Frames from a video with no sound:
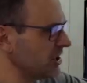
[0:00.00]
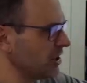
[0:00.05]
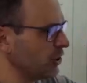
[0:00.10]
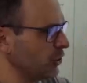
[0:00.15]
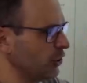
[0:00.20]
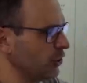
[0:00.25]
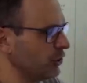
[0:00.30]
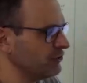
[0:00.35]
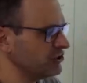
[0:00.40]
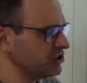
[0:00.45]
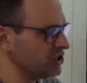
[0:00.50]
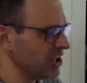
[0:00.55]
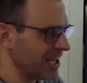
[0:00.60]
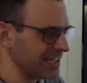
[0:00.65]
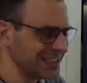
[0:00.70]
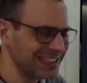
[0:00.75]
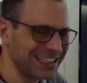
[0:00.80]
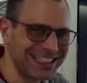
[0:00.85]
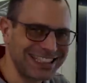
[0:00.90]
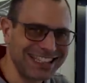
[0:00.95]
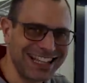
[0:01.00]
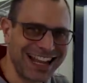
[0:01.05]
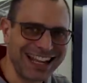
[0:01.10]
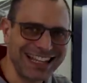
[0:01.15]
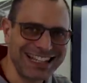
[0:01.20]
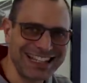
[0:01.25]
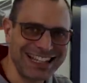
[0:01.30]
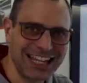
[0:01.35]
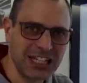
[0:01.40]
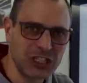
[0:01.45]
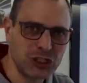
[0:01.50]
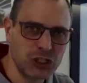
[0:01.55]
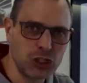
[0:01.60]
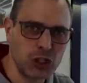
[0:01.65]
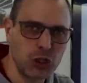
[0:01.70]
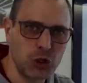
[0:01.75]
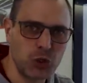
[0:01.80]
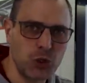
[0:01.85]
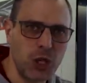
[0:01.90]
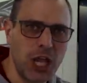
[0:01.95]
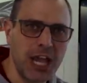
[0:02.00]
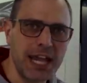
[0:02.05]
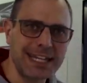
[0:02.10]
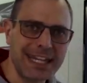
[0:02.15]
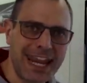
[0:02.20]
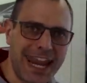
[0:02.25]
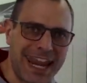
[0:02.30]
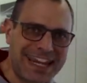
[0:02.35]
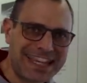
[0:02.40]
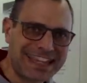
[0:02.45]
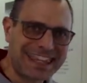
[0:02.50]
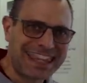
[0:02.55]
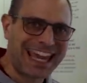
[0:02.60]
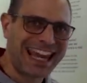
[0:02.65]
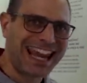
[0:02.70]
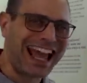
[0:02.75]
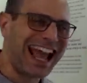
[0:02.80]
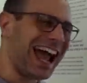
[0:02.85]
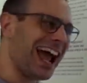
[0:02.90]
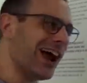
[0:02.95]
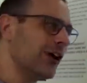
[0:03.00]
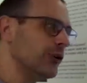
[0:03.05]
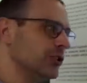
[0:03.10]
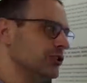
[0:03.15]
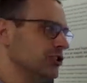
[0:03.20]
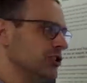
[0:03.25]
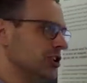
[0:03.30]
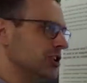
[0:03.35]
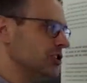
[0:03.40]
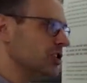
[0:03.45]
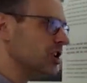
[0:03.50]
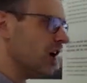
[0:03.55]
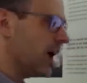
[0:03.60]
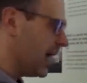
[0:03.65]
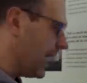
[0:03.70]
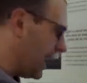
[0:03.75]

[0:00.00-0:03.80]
the curves, and the 992 take that heritage